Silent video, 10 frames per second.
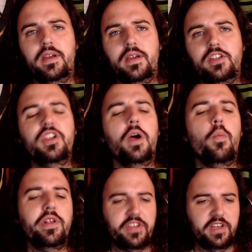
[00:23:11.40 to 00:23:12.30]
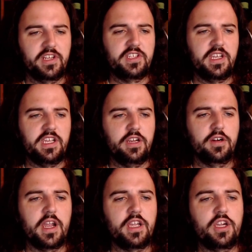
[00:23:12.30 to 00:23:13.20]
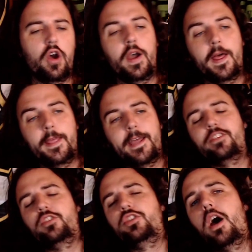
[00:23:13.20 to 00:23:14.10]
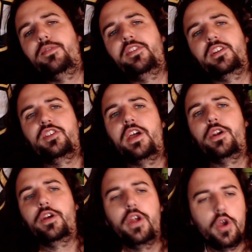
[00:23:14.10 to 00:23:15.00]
Someone's going to sit here and go, that's a top six center.